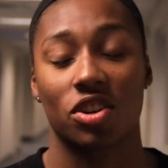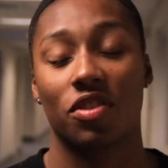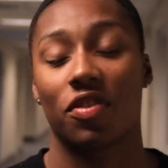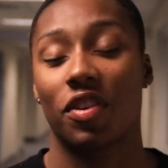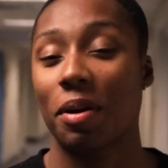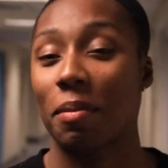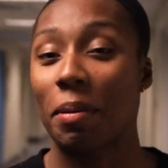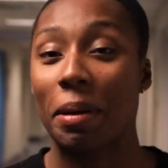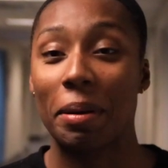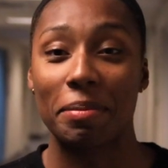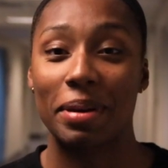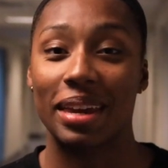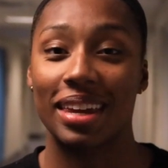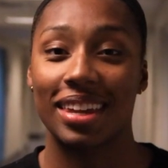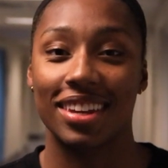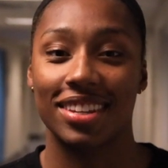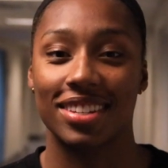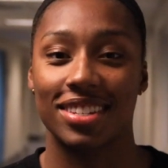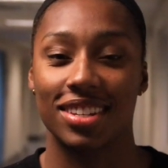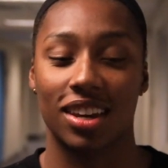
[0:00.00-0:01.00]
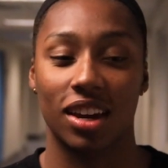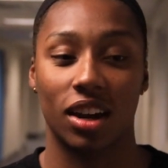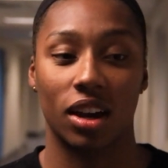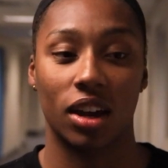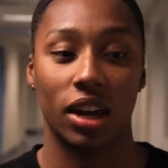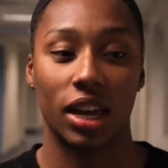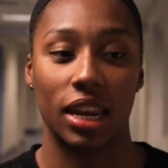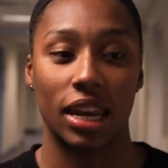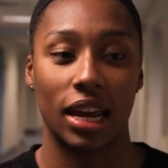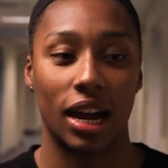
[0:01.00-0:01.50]
So far my meet is
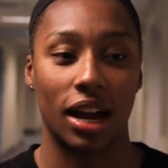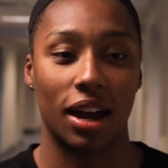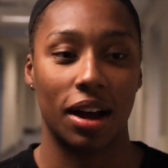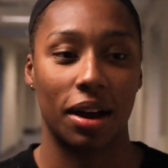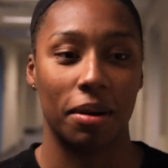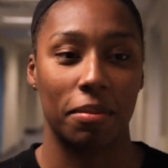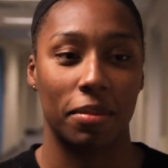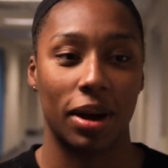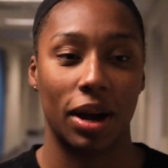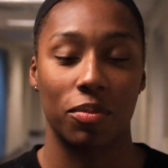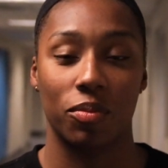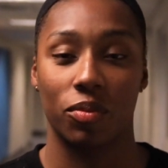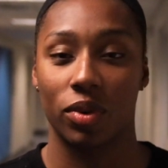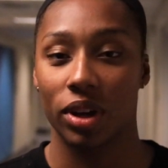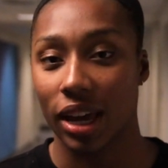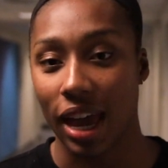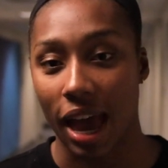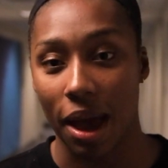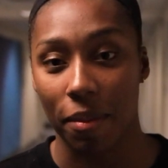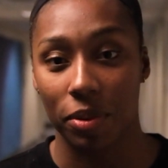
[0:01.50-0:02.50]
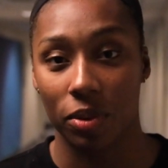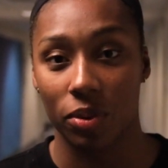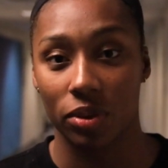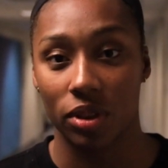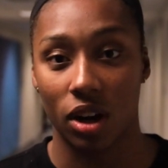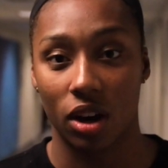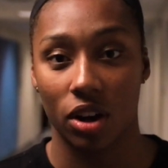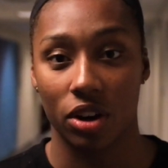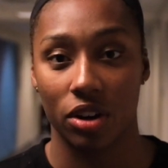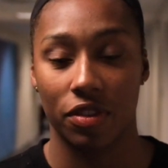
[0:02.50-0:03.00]
good. Um, I'm really happy with
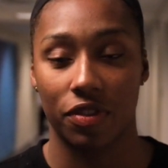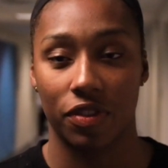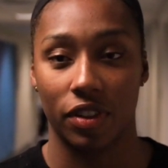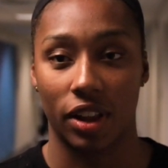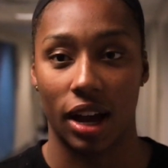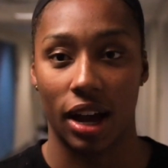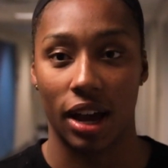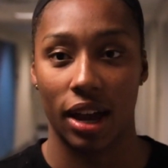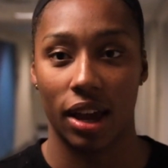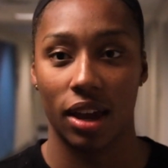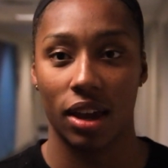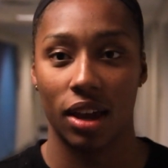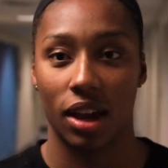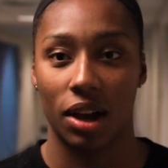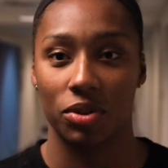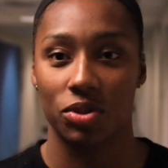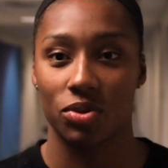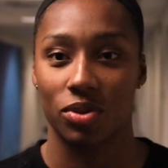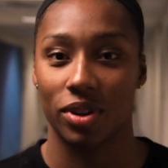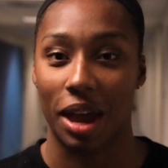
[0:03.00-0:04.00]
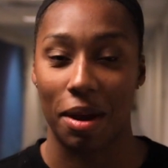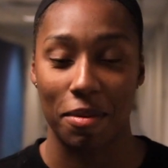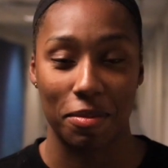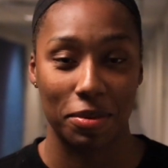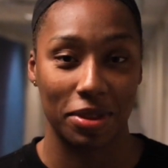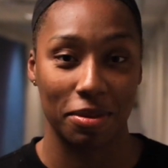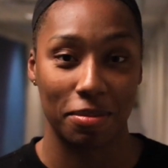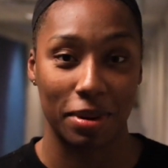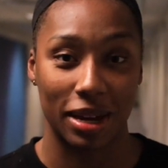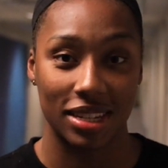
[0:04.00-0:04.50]
the 100 fly. I was really happy
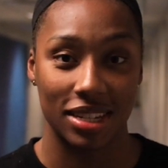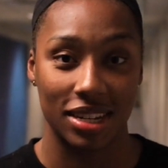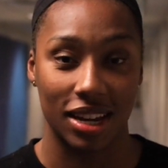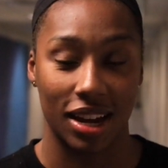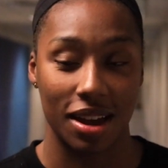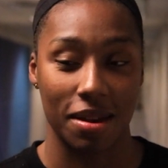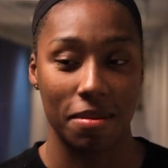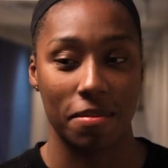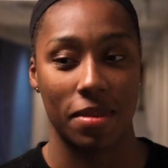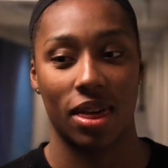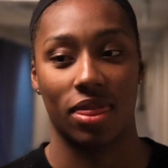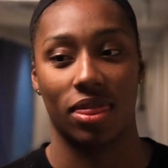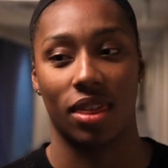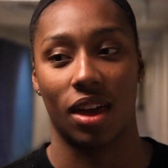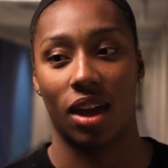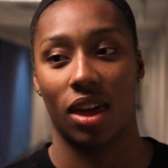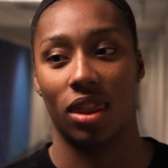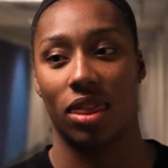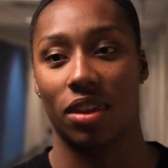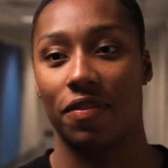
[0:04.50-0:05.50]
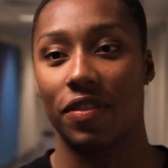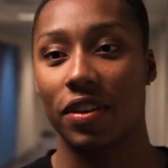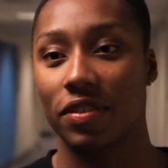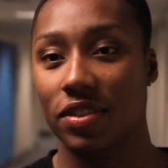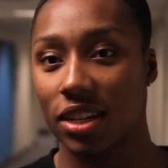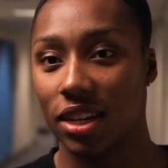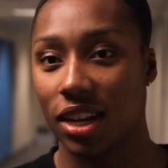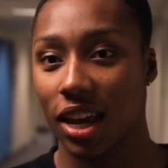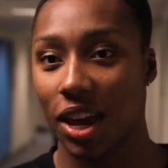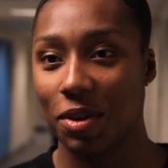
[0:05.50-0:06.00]
with the best time. And then the
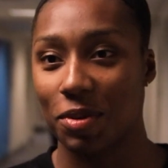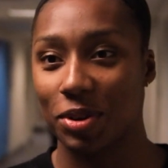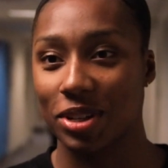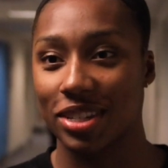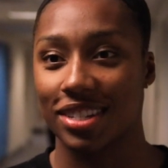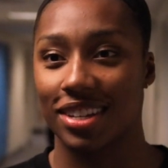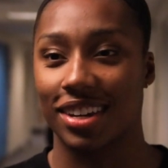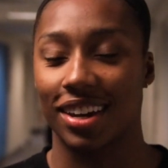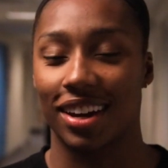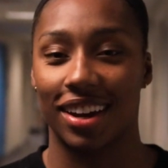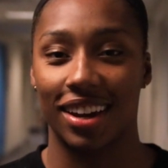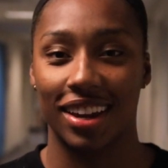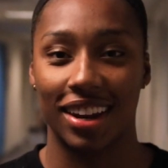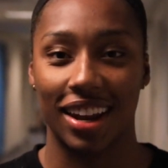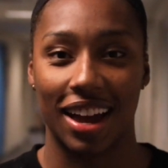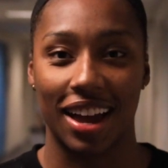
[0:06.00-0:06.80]
50 day was good.